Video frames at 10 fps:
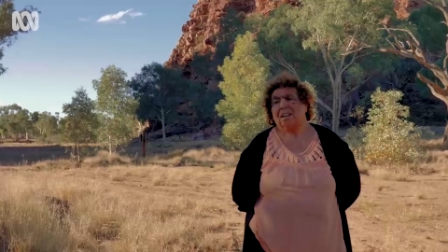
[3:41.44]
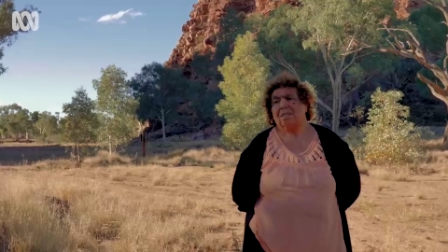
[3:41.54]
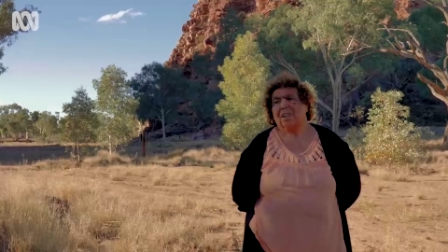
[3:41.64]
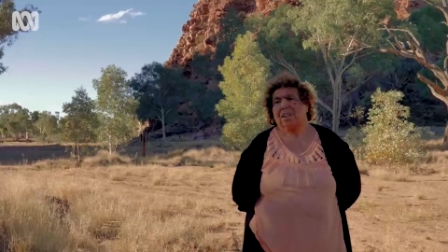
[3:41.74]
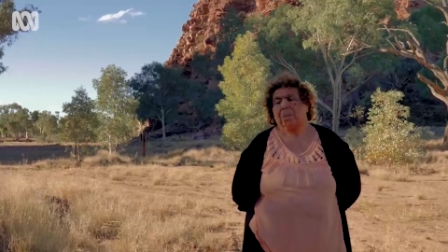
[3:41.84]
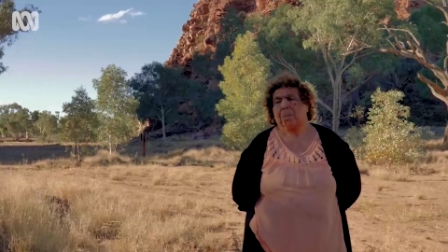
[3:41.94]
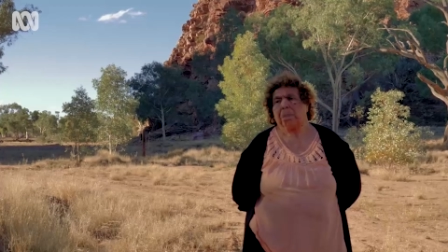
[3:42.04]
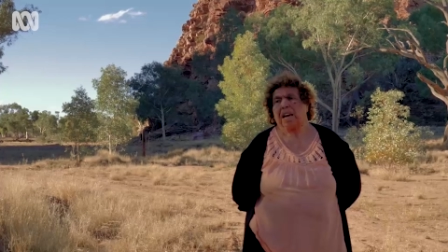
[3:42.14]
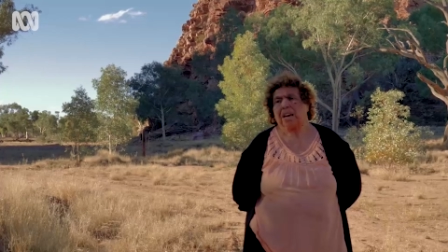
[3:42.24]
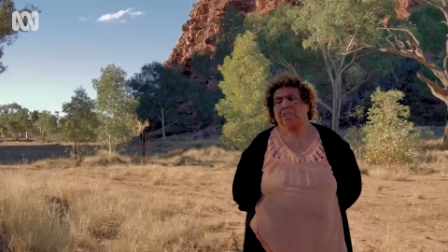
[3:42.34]
I'm very
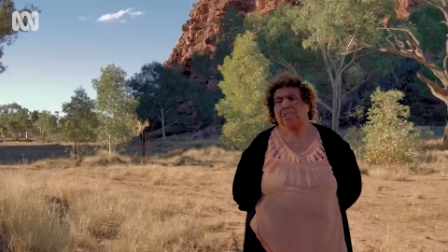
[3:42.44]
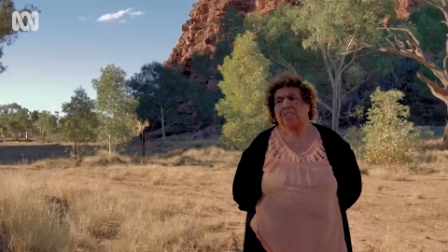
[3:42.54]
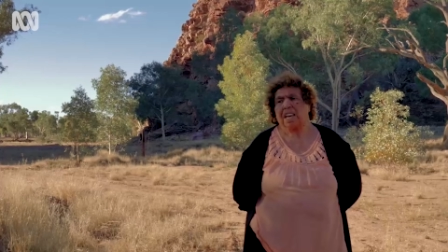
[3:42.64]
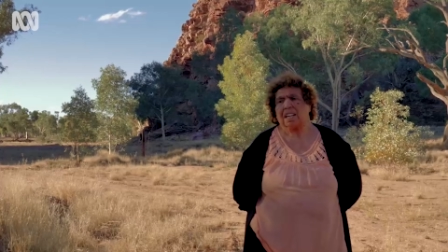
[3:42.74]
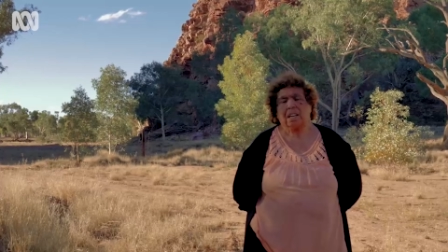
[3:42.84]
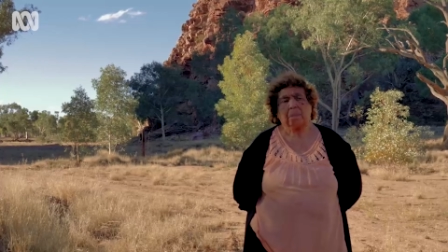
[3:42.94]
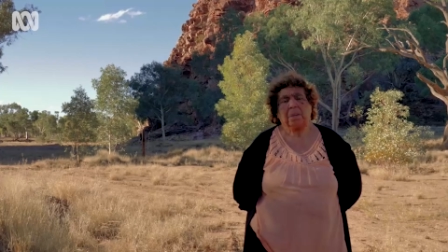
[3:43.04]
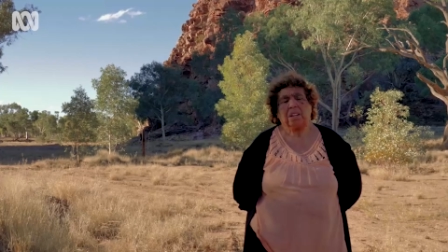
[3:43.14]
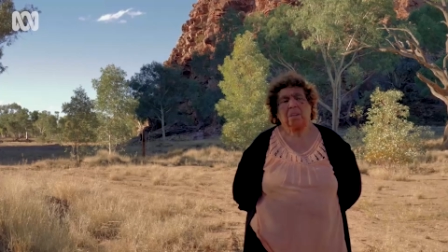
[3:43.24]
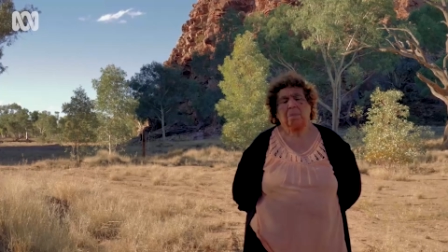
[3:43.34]
proud to stand up
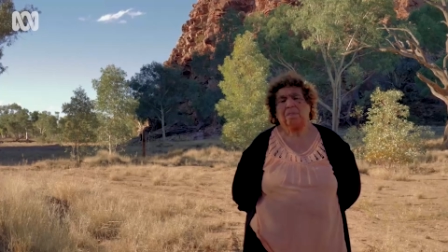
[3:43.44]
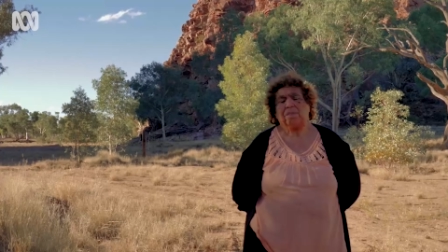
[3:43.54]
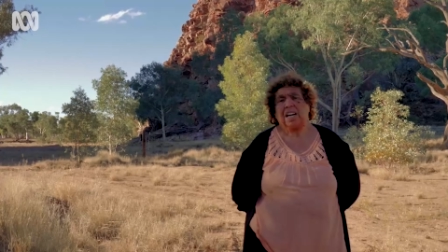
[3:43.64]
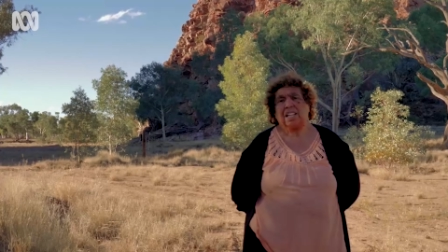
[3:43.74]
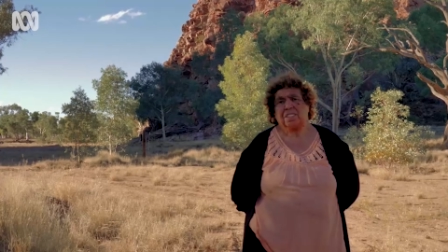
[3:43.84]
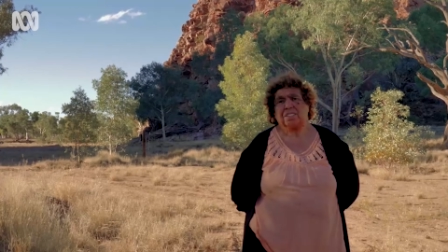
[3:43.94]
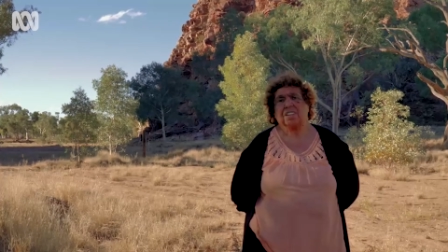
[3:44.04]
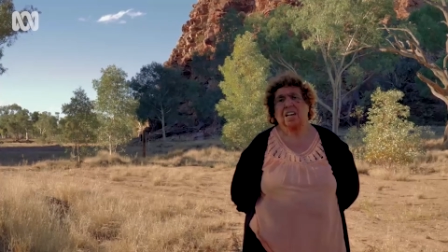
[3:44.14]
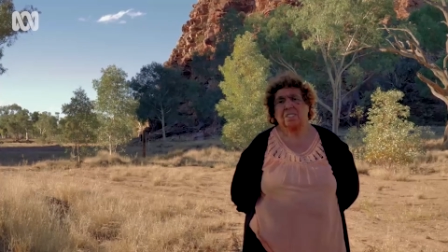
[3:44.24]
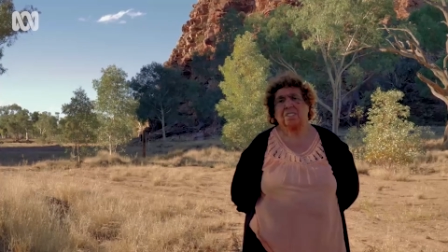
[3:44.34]
here on my father's
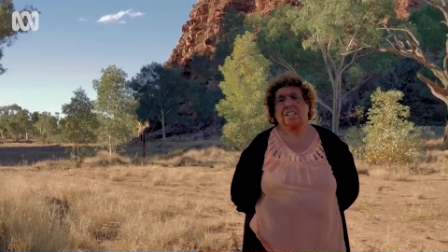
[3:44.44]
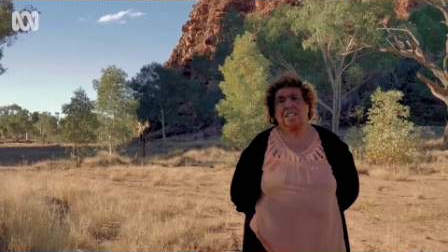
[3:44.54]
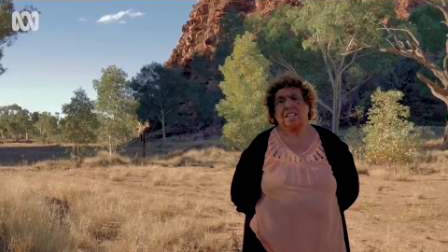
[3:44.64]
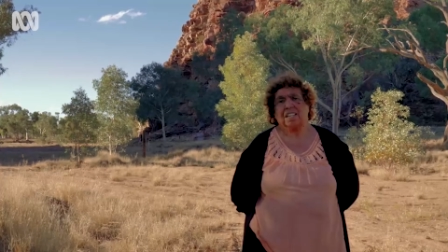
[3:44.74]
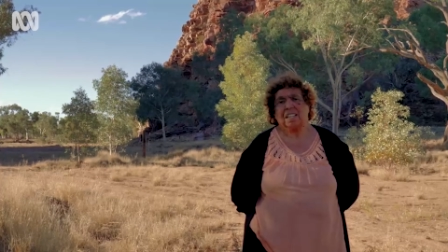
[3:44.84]
country